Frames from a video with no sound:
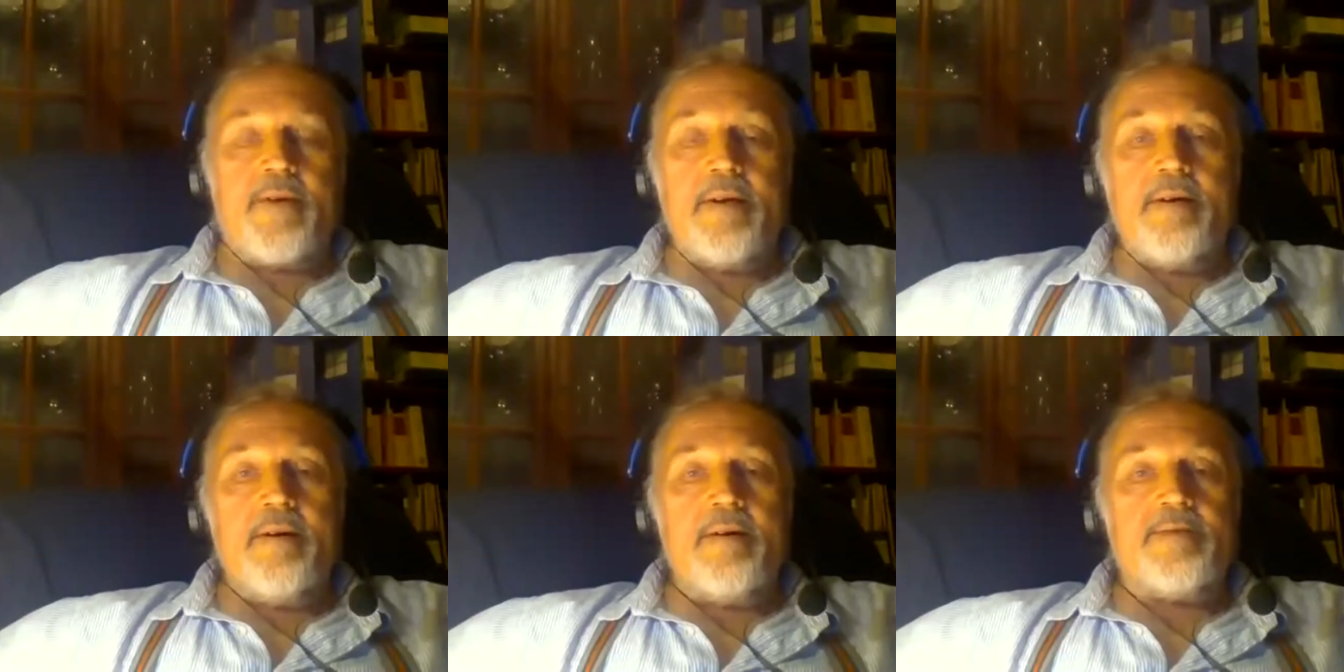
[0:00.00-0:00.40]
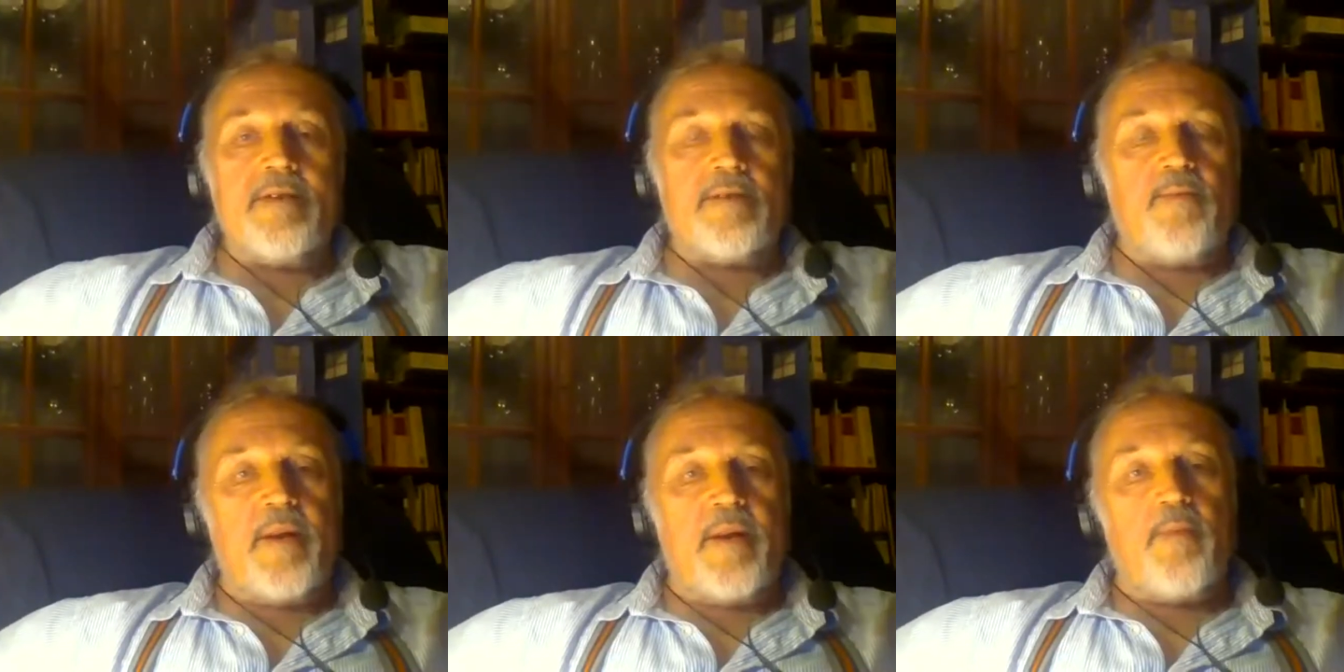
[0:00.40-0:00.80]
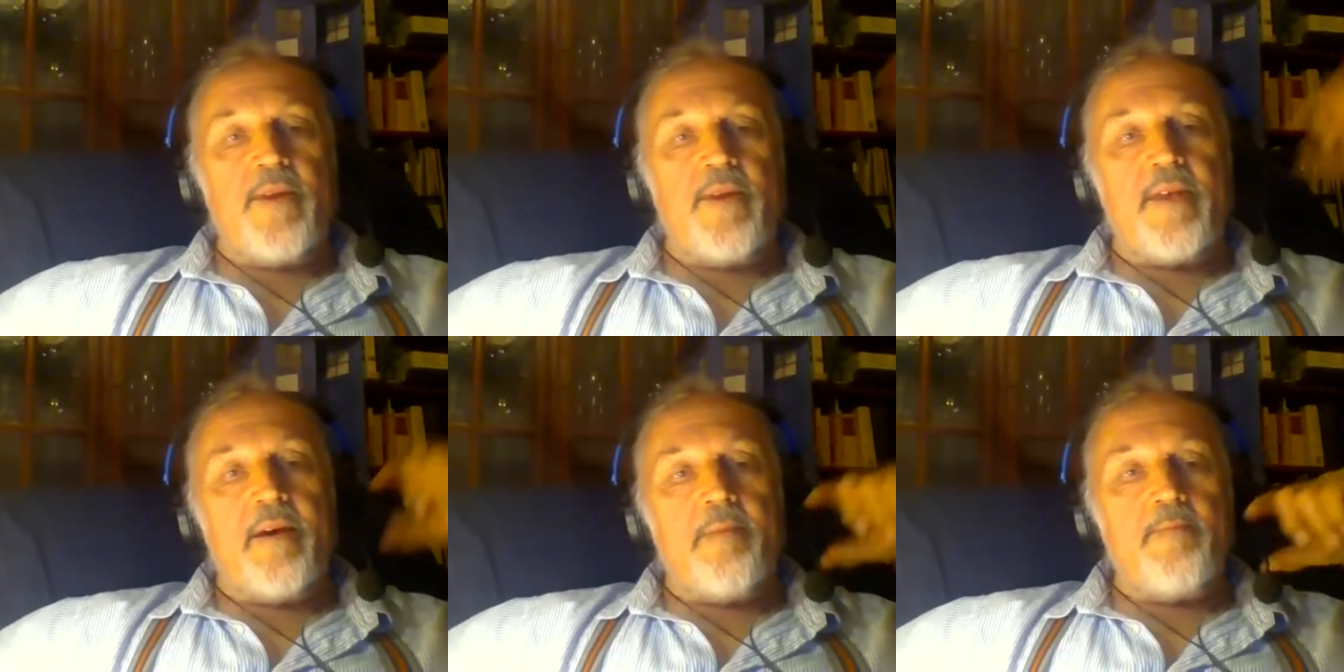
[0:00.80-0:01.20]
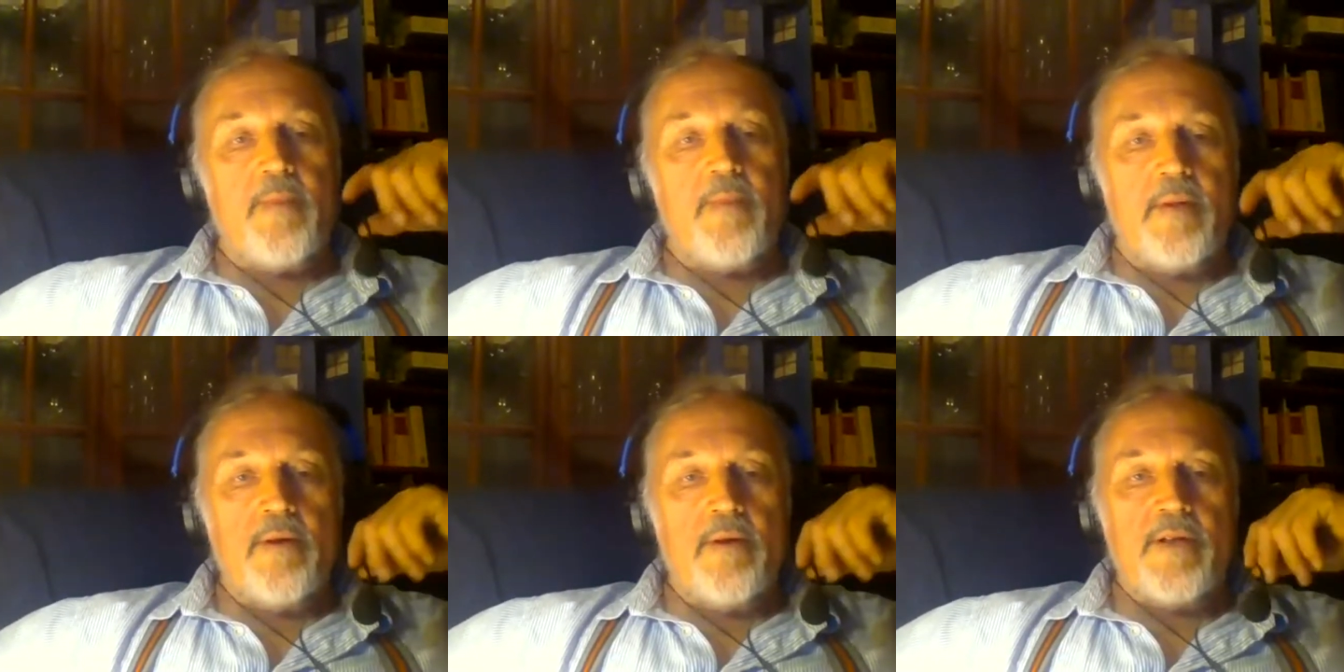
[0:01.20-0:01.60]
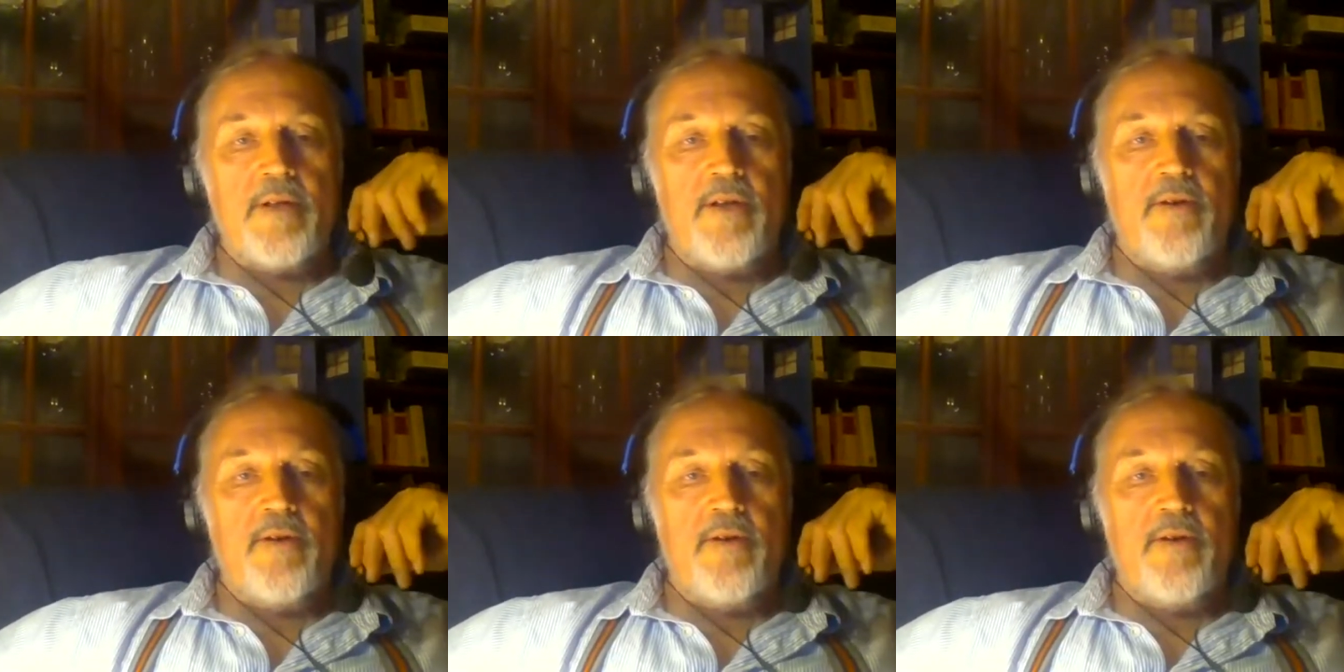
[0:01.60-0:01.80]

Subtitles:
I just wondered whether, Don,